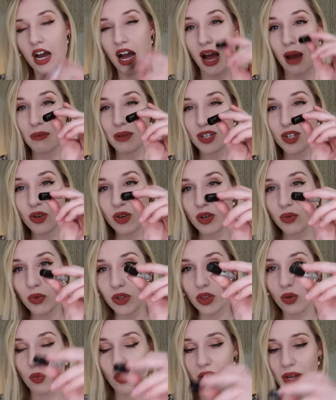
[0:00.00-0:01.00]
I'm gonna go in with
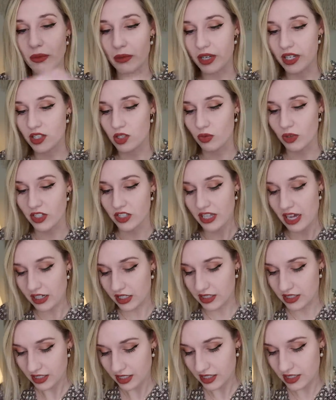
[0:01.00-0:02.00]
the white one and swatch that
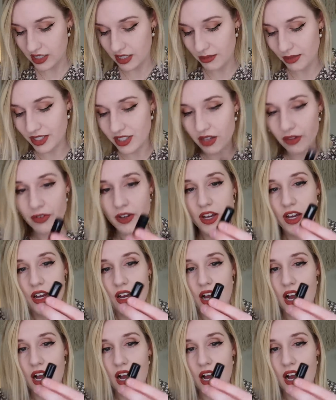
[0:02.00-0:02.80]
because I could see myself,